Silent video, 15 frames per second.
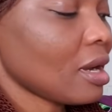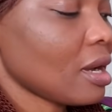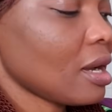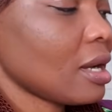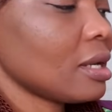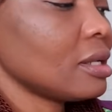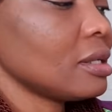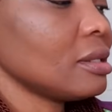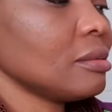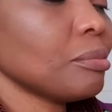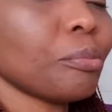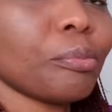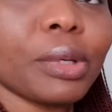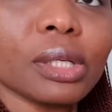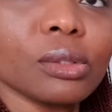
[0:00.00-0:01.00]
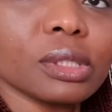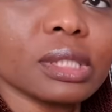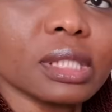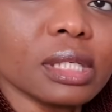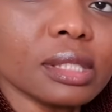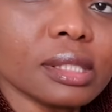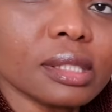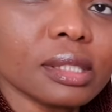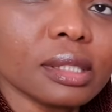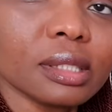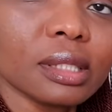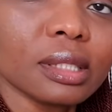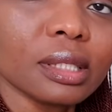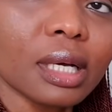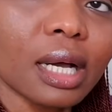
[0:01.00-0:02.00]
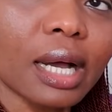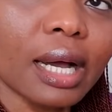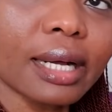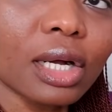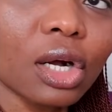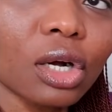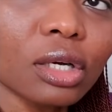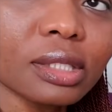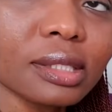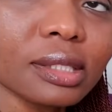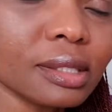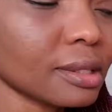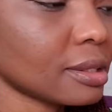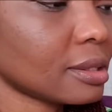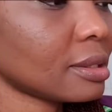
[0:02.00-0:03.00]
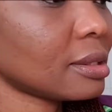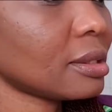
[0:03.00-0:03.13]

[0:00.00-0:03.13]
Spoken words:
I peeled it and cut it